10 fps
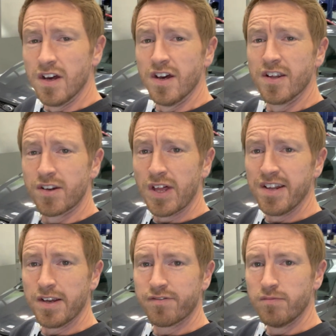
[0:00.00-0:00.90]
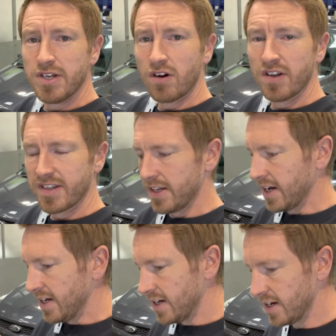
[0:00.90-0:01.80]
So that is it from me guys
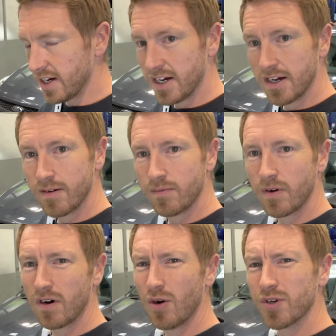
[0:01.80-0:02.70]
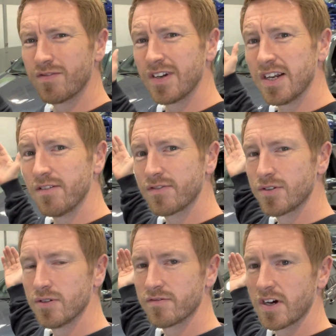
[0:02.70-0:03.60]
today. I would have loved
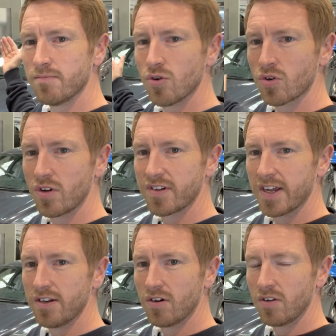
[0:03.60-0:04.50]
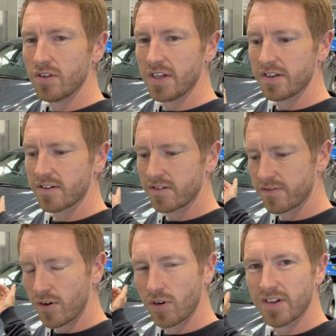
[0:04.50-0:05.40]
to have done more content on this
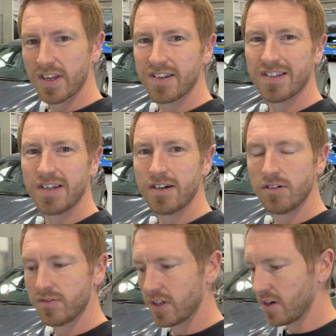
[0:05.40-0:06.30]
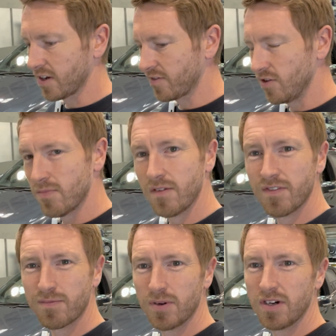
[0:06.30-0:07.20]
Focus ST over the last few
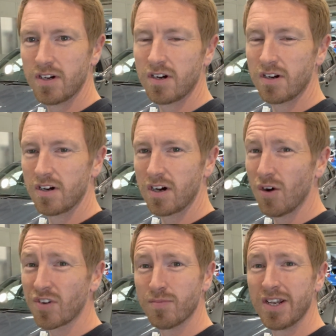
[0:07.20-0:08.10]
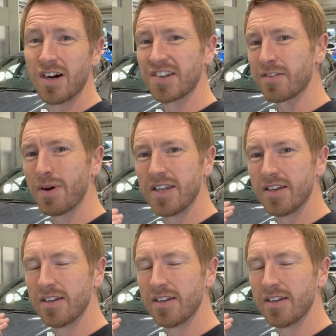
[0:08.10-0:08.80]
months, but ultimately I'd spent